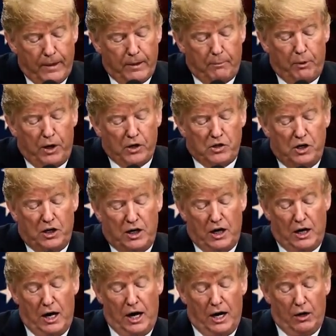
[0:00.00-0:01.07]
The President
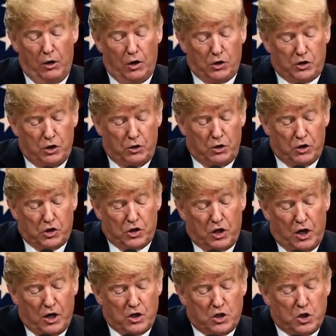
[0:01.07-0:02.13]
and I also
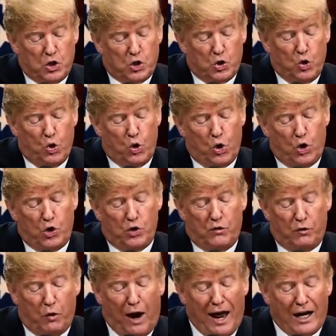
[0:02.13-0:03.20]
discussed the scourge
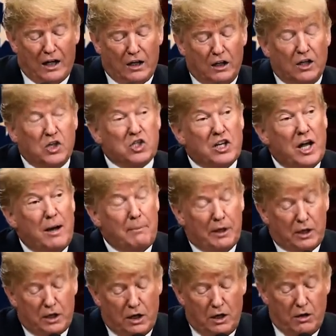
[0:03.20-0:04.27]
of radical
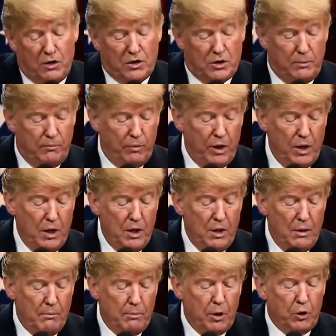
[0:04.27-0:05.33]
Islamic terrorism.
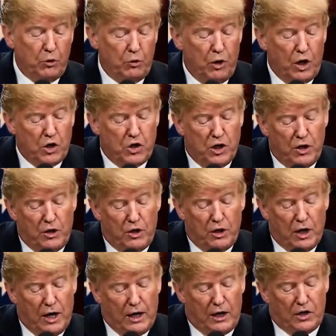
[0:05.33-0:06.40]
Both Russia and the
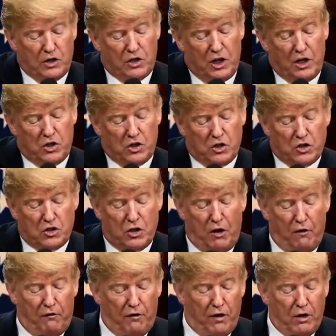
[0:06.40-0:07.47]
United States have
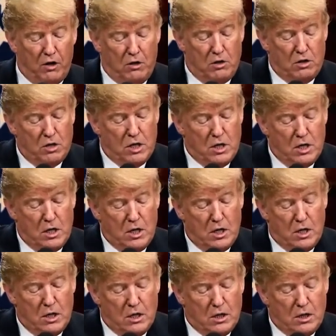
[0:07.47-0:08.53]
suffered
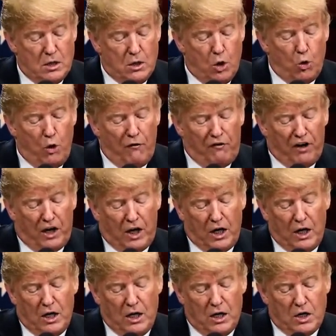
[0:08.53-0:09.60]
horrific
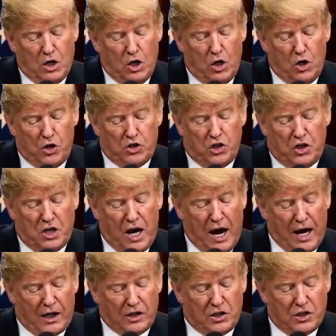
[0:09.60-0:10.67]
terrorist
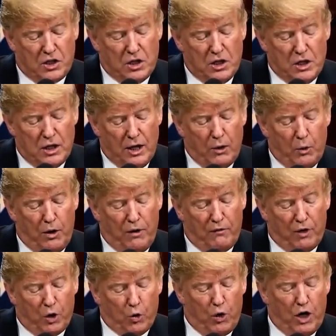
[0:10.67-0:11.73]
attacks, and we have
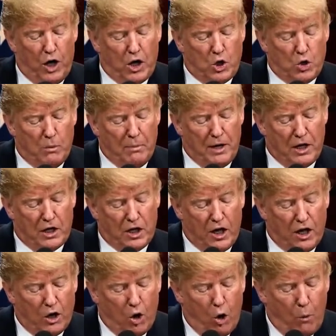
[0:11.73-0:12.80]
agreed to
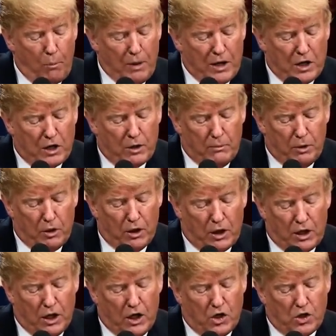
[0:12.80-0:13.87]
maintain open
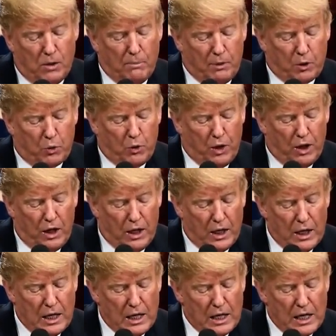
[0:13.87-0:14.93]
communication
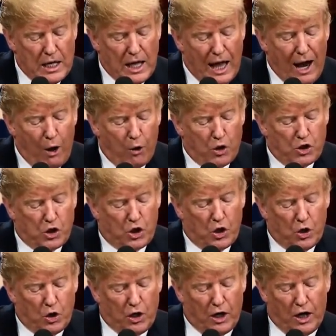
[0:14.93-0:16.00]
between our
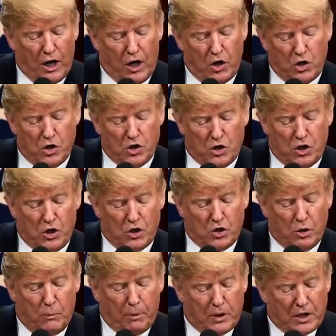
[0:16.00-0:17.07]
security agencies
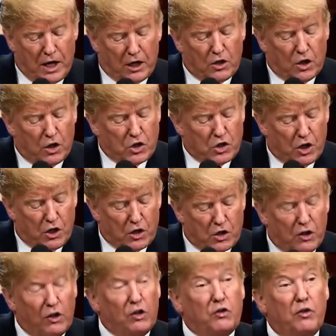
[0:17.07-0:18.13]
to protect our
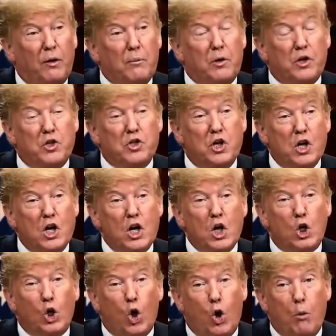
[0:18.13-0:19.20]
citizens from this
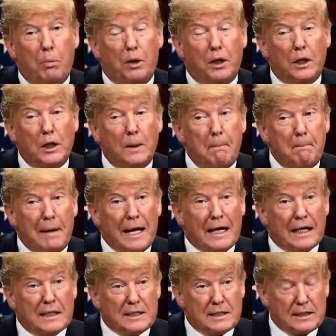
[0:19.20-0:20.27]
global
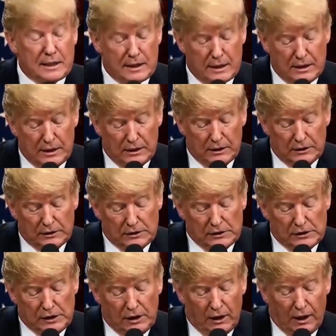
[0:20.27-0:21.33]
menace.
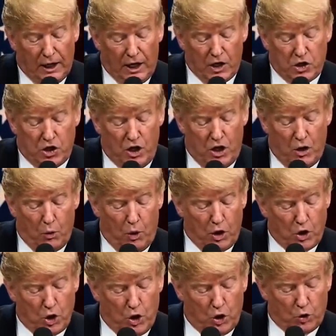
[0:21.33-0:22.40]
Last year, we
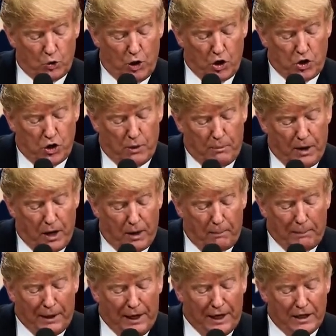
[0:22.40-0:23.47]
told Russia about a
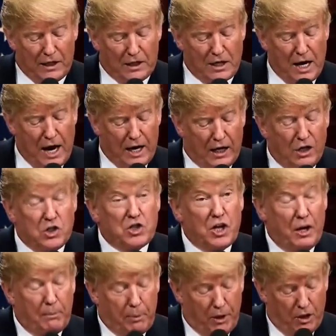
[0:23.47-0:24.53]
planned attack in
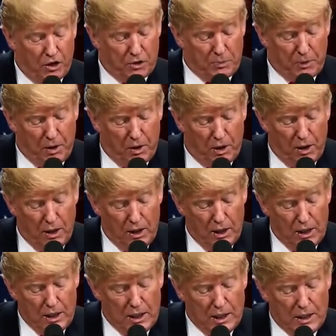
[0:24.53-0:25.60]
St. Petersburg,
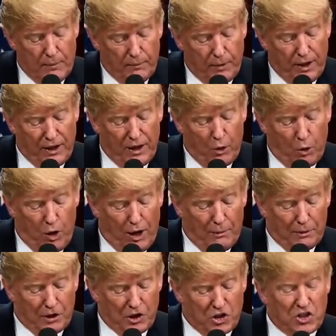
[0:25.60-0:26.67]
and they were
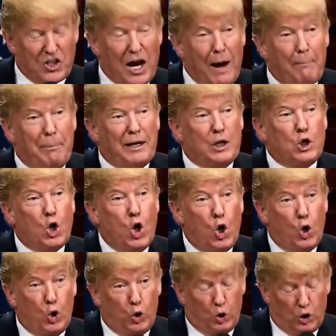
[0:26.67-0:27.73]
able to stop it
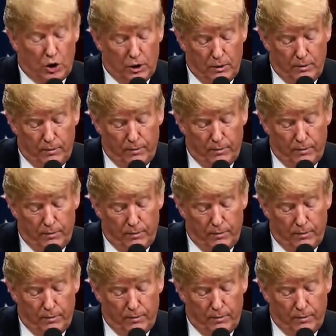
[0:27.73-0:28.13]
cold.